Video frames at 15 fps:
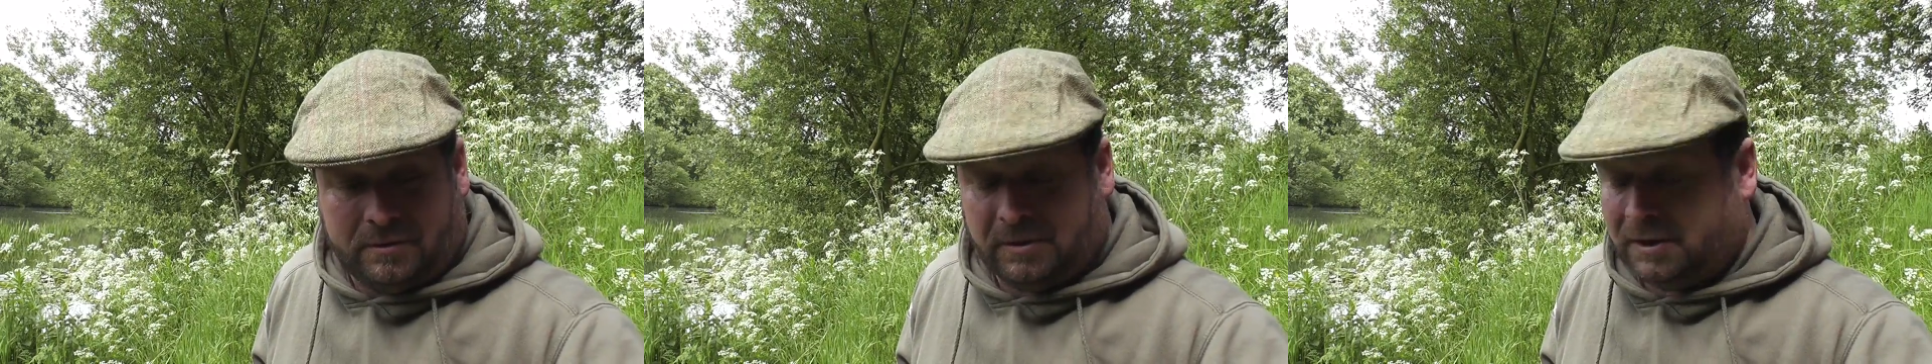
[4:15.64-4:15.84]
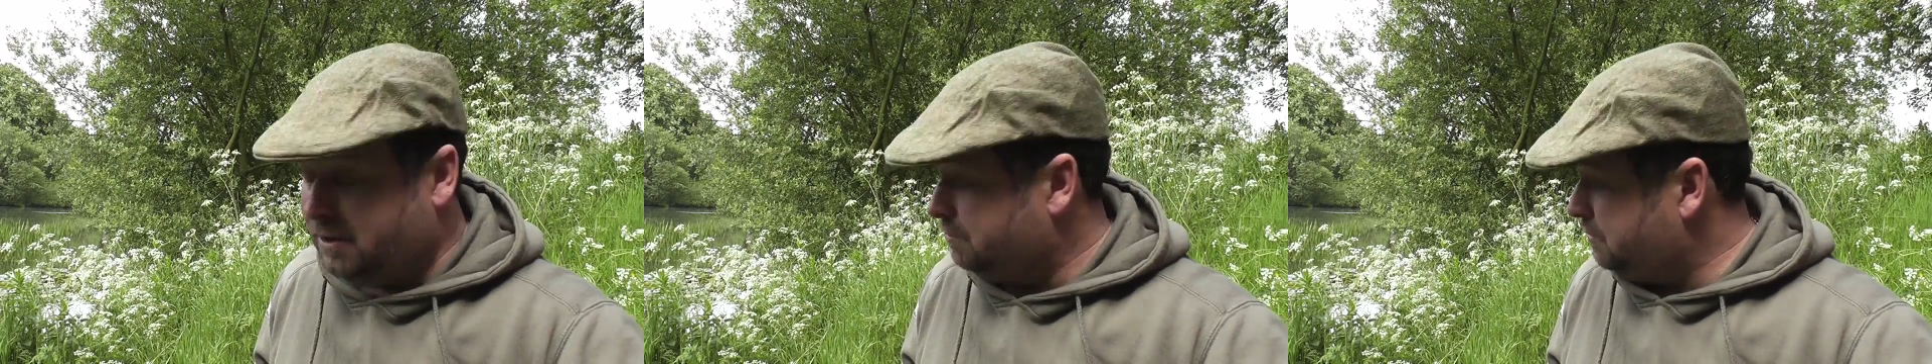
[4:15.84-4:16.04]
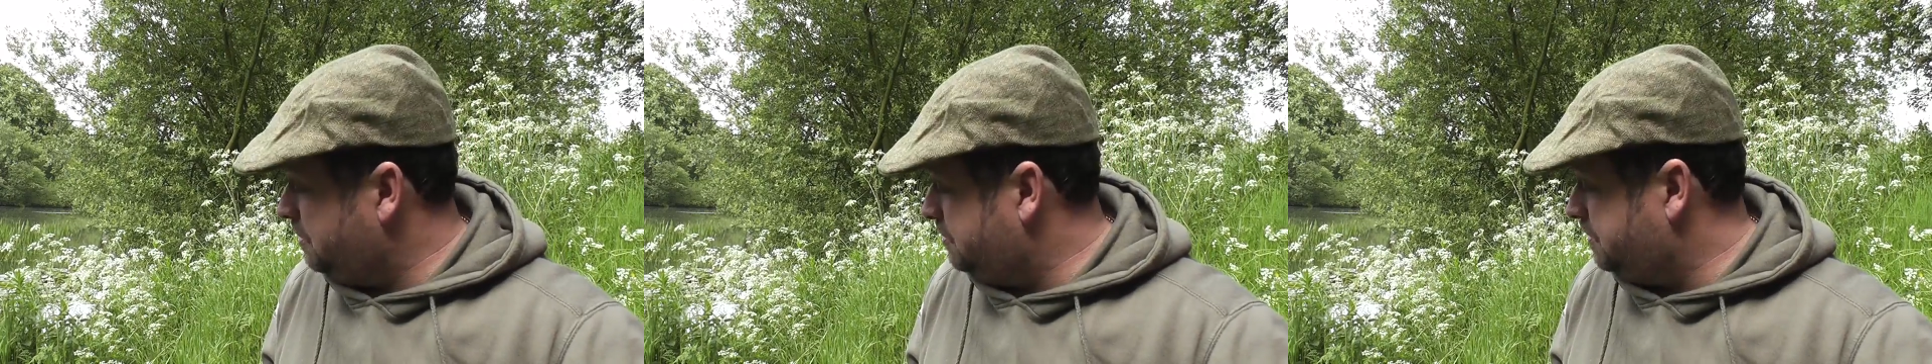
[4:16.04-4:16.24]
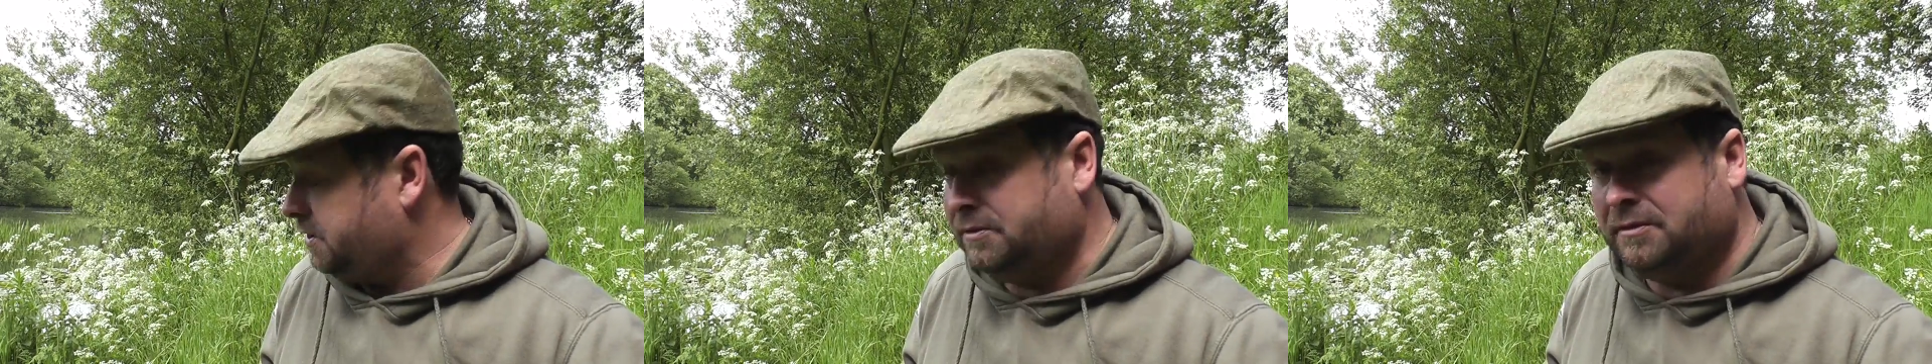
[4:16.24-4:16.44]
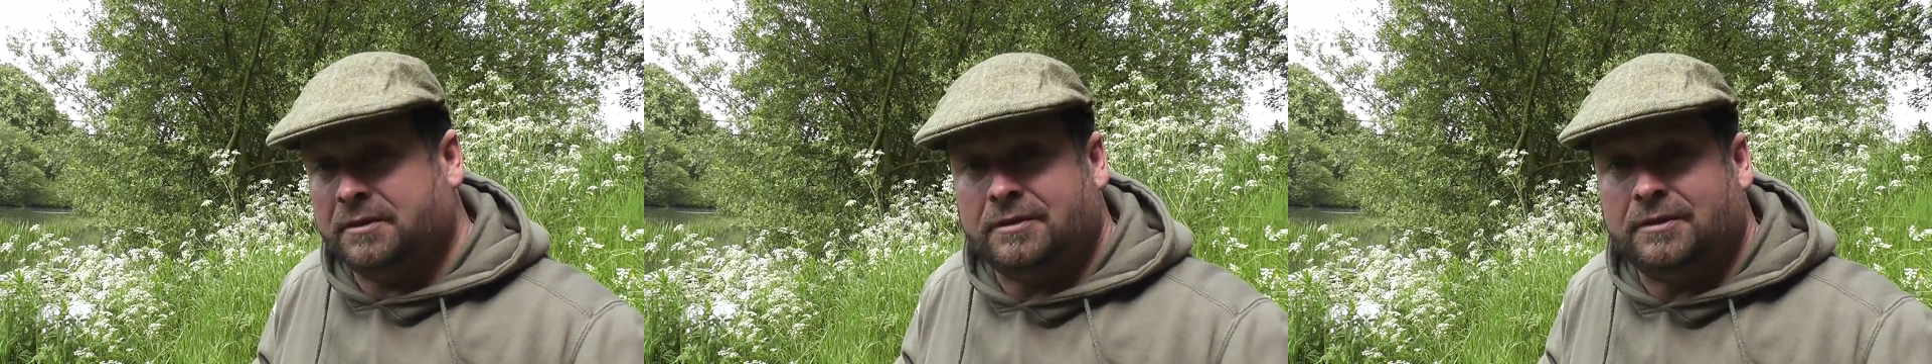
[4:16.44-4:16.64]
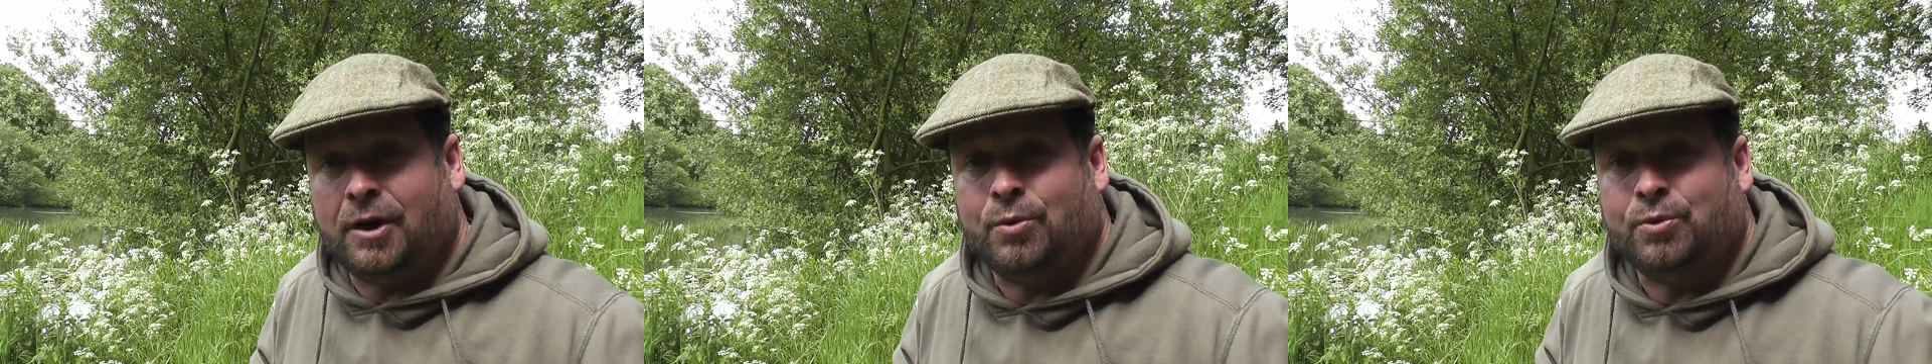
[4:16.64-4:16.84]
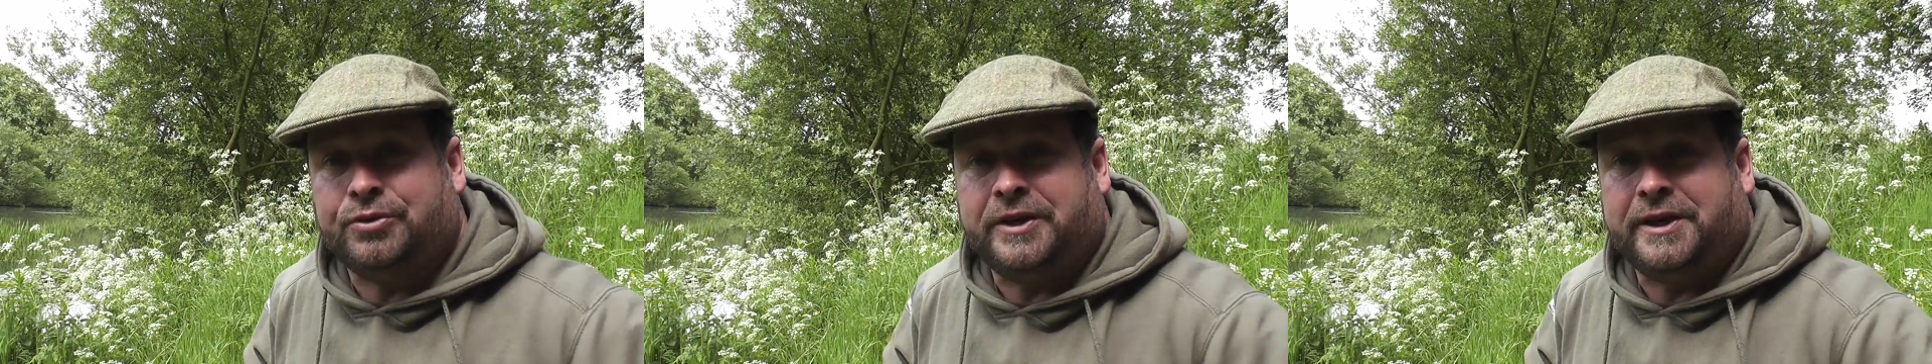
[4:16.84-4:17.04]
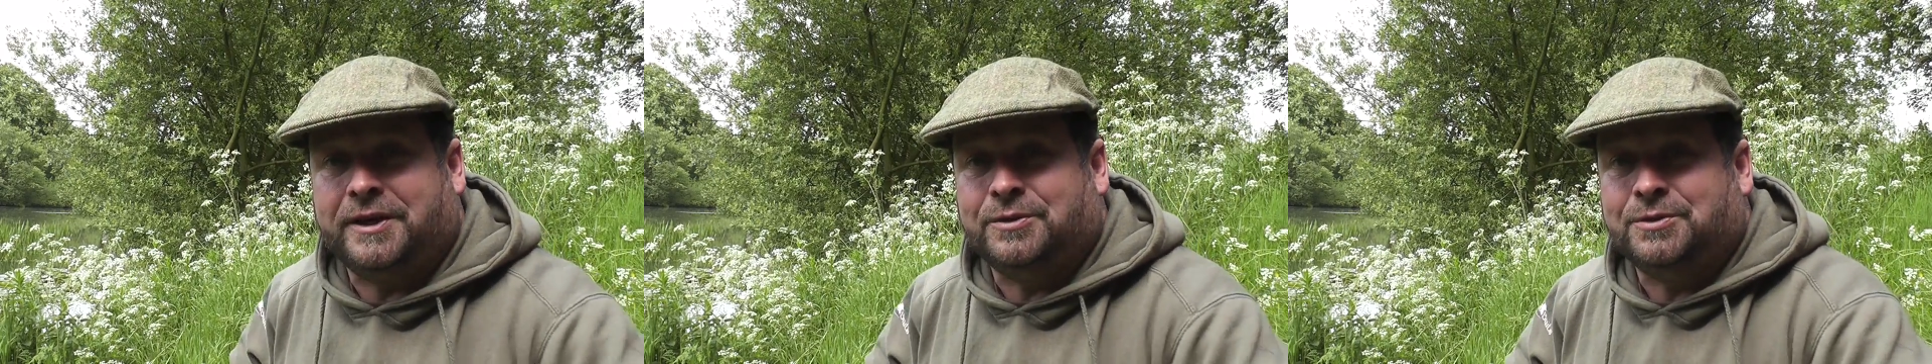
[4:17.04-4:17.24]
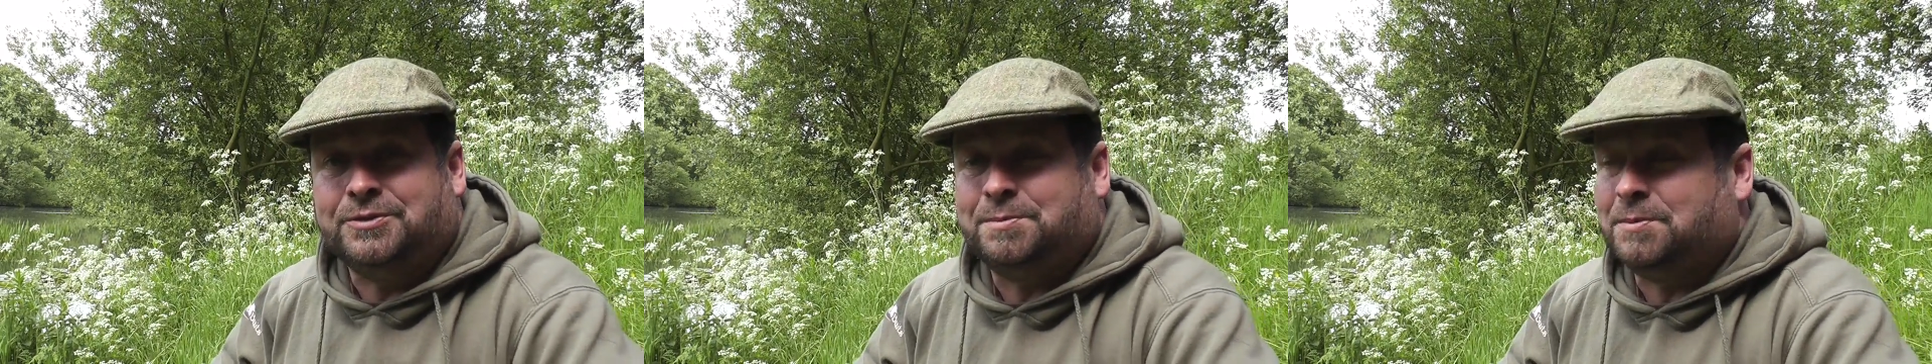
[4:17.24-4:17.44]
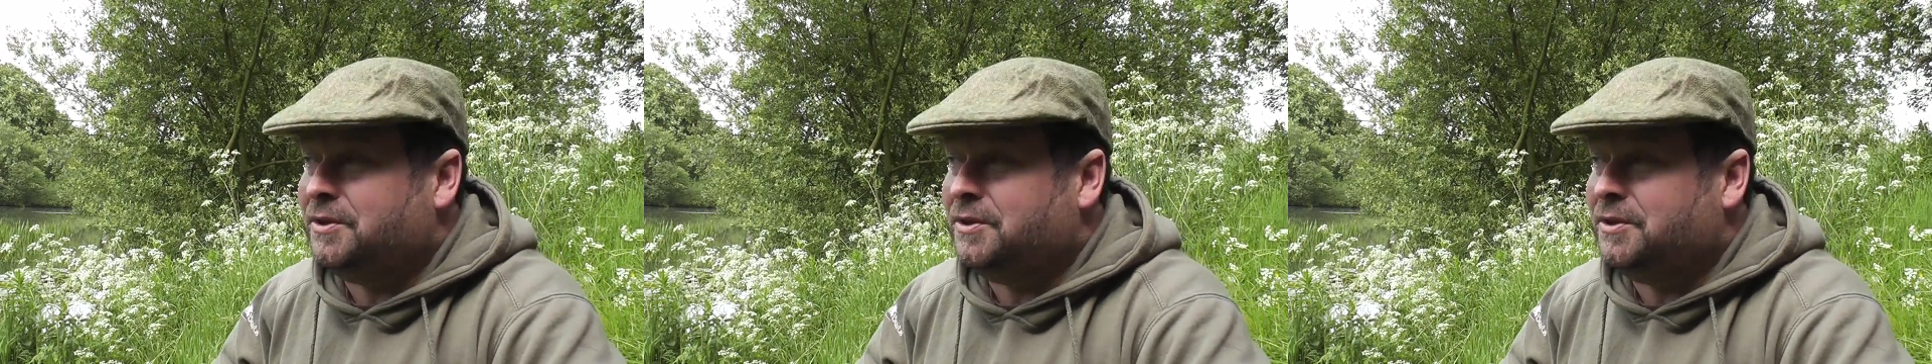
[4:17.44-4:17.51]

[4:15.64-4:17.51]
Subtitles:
well, I'm using old reels,